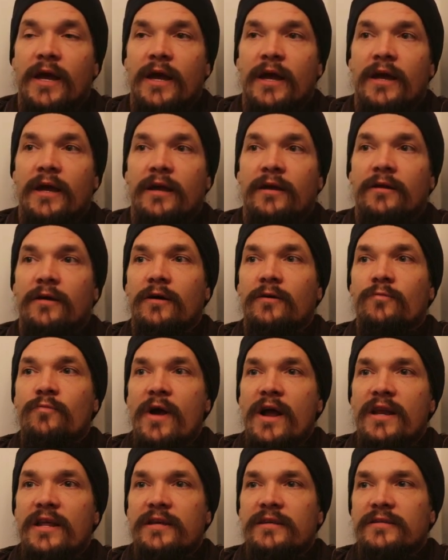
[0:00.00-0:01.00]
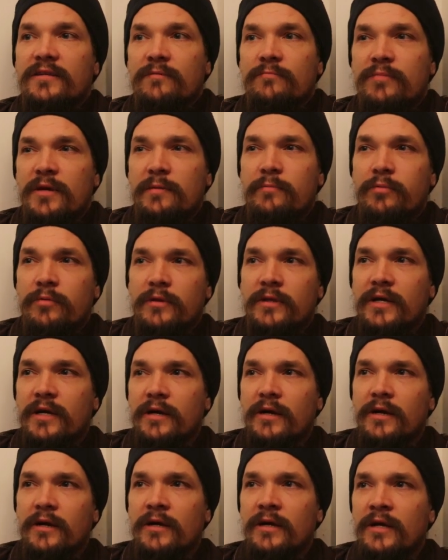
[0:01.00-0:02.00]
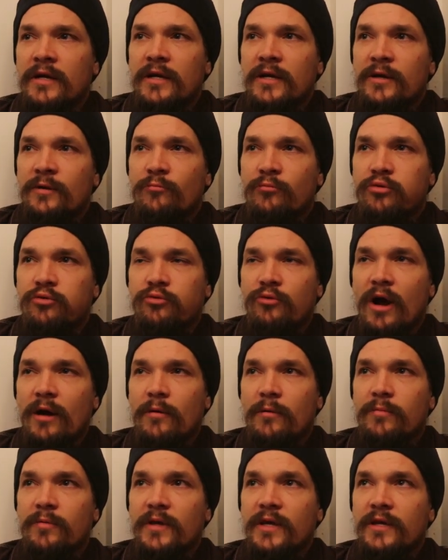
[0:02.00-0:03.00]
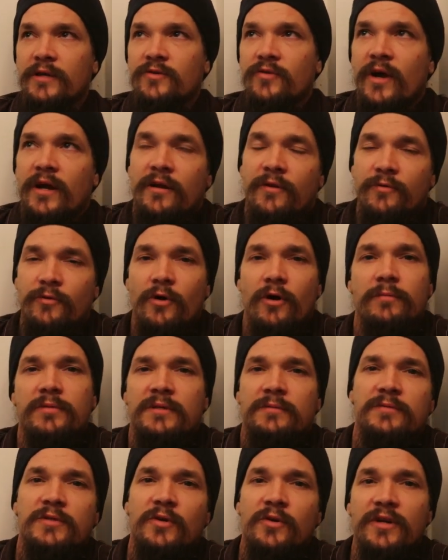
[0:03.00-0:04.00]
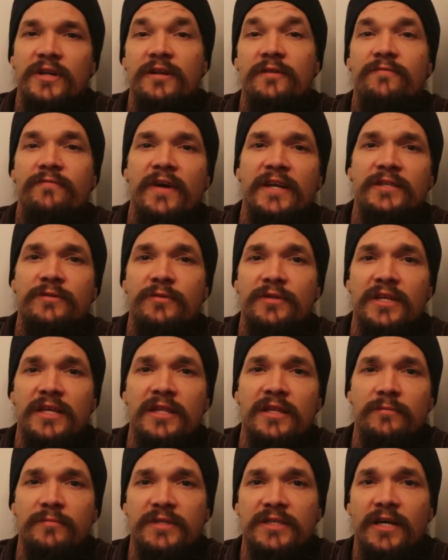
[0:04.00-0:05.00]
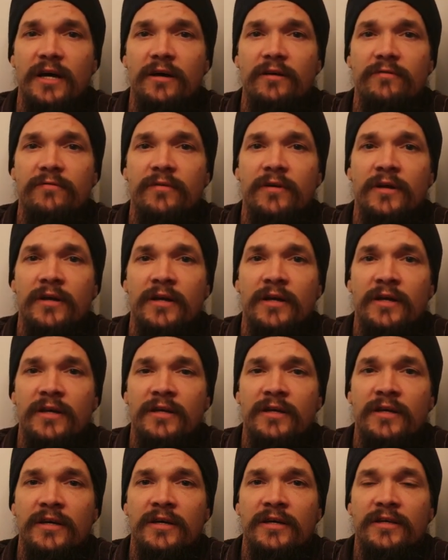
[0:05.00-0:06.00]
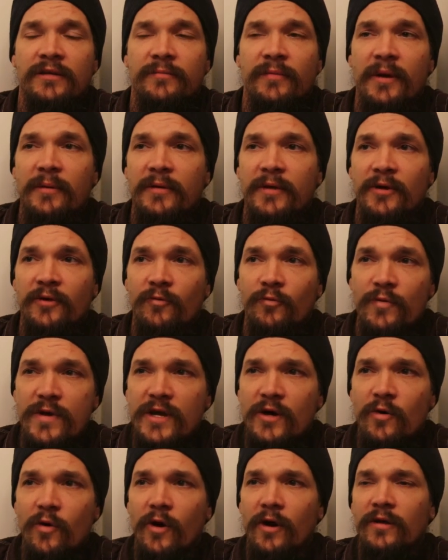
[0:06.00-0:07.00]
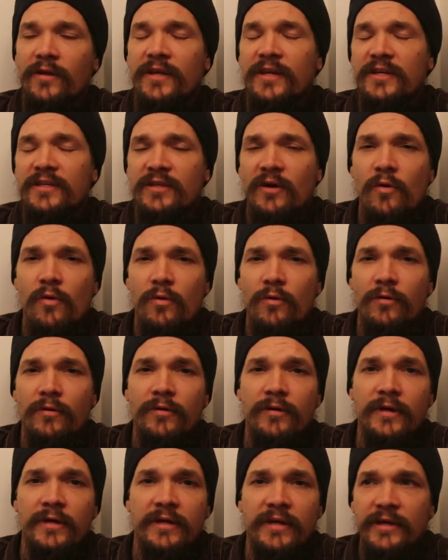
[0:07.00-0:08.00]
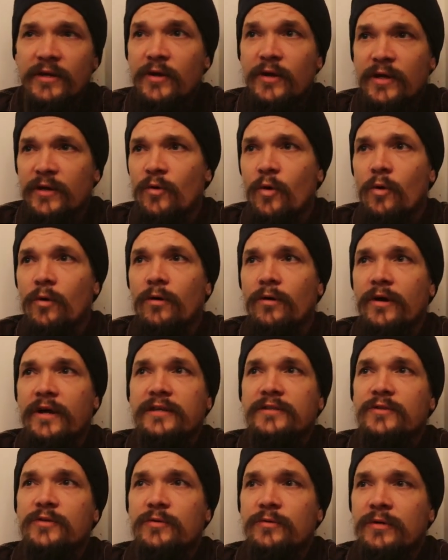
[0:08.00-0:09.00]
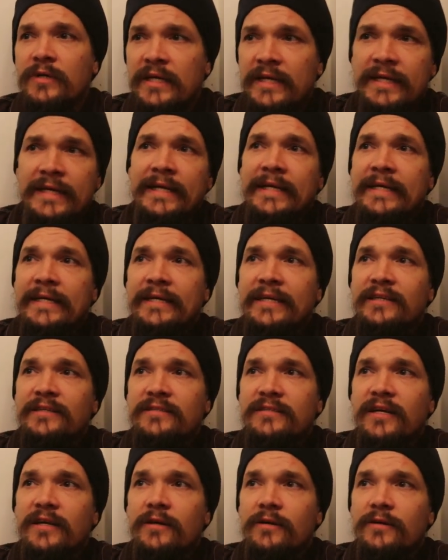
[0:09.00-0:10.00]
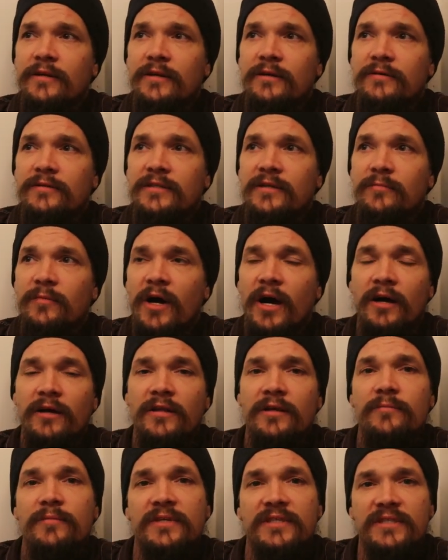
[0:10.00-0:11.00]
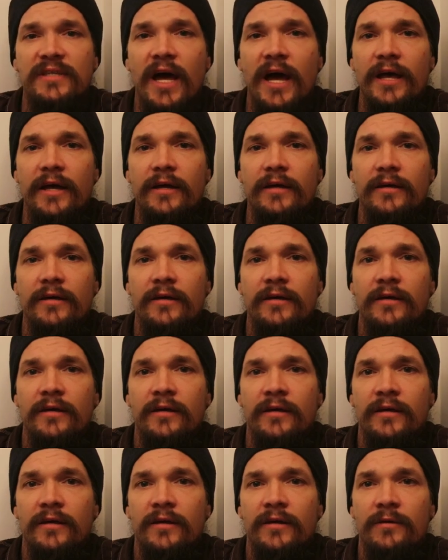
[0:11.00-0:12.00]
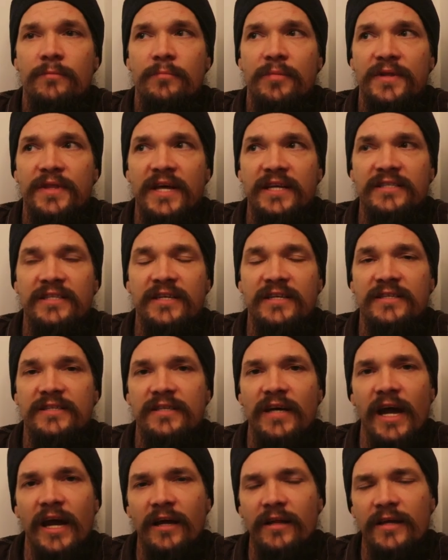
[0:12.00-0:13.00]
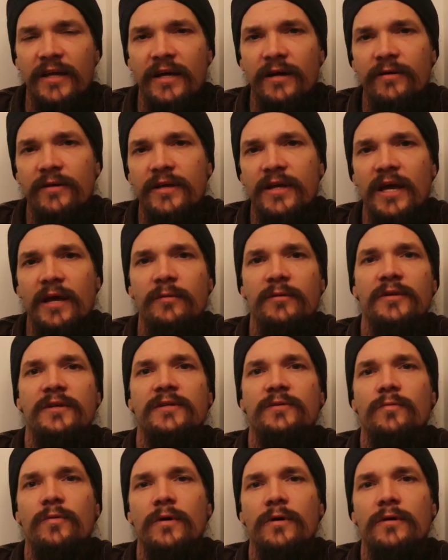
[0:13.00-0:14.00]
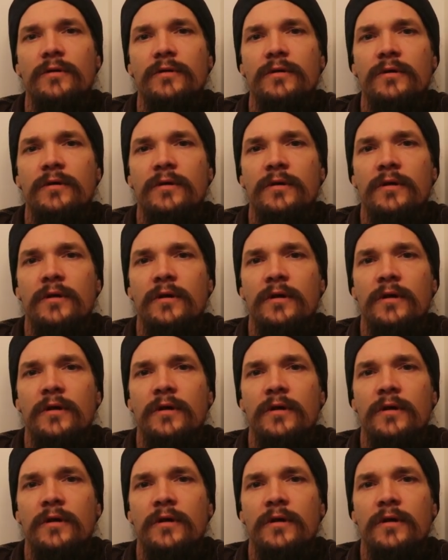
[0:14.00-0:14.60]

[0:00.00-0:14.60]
And already some people are probably trying to throw up some sort of defense within themselves. Maybe you're recoiling as in horror as you consider, some ugly Messiah. But that's exactly how he came to this world.